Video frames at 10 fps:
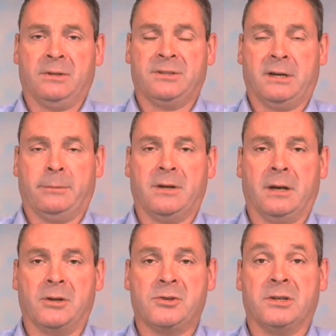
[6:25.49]

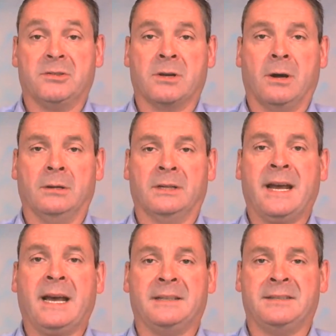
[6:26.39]
terminology is called
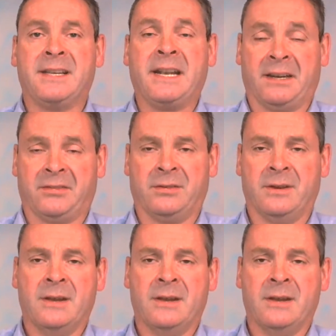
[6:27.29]
calisthenics.